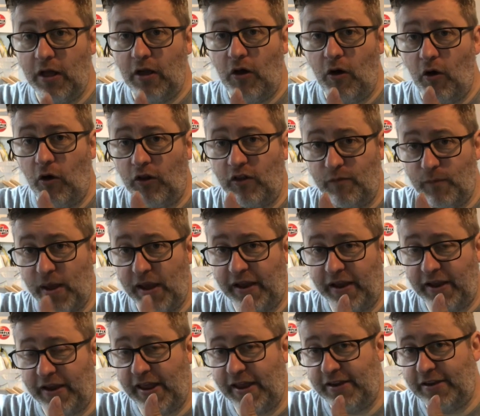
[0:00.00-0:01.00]
all of my
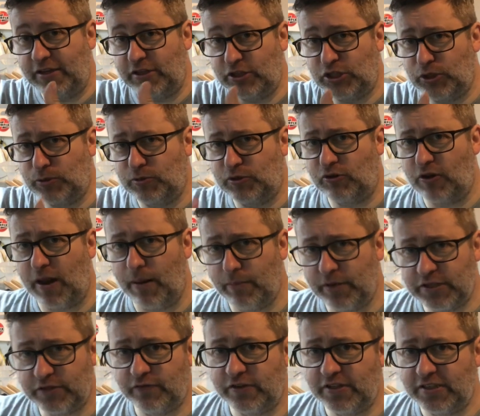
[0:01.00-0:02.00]
Canadian
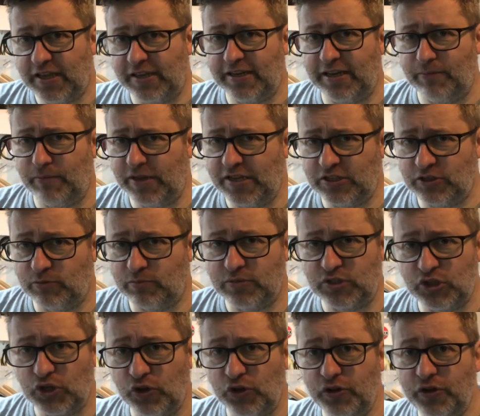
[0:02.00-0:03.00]
subscribers, for sending me some
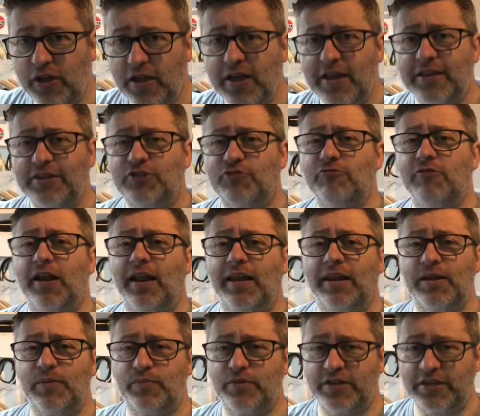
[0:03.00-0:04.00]
sun. It's greatly
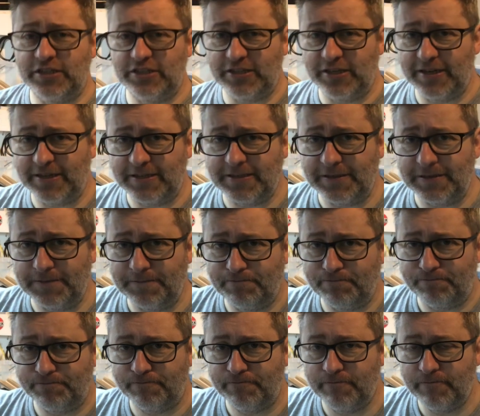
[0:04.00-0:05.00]
appreciated.
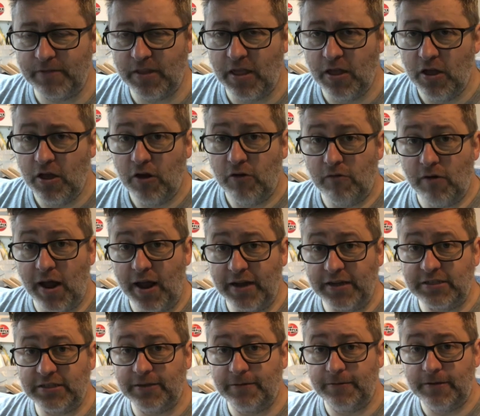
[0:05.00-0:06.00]

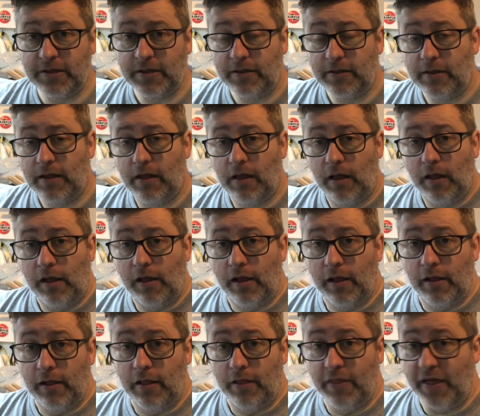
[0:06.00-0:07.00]
Right,
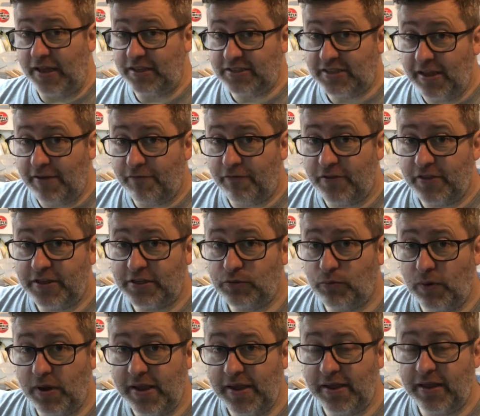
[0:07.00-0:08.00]
that's it for this
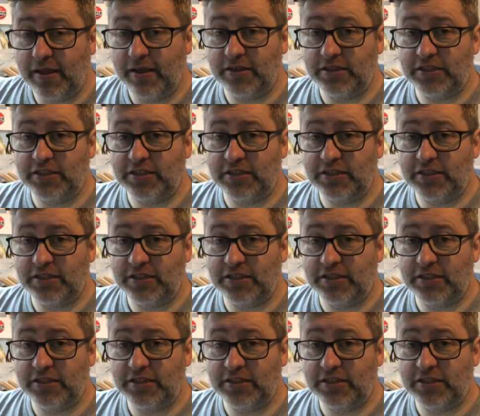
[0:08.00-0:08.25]
week,